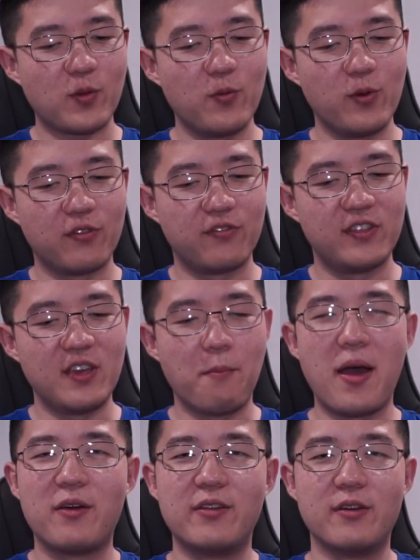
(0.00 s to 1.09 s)
with the
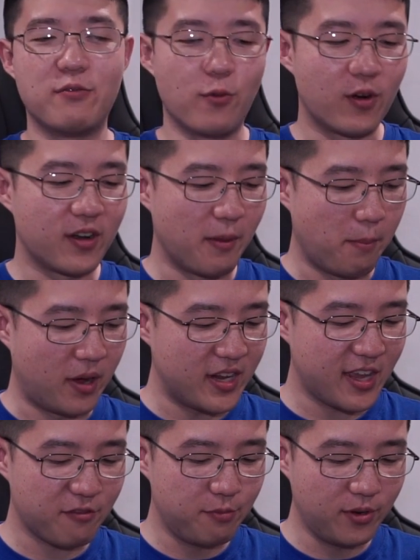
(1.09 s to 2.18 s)
amount of work and money
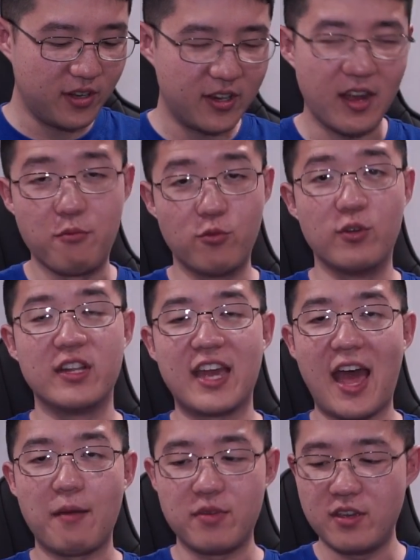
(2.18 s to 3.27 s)
I've put in, I'm really
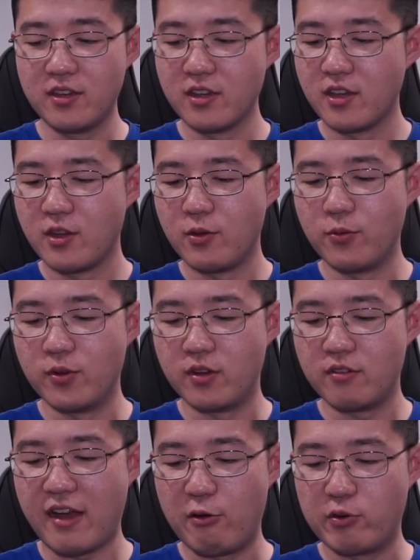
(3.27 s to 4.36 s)
happy
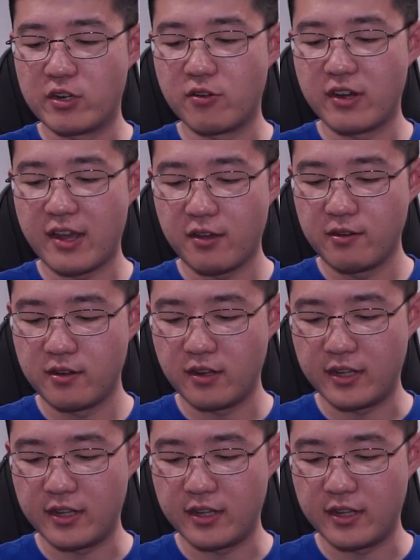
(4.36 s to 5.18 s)
with how it turned out.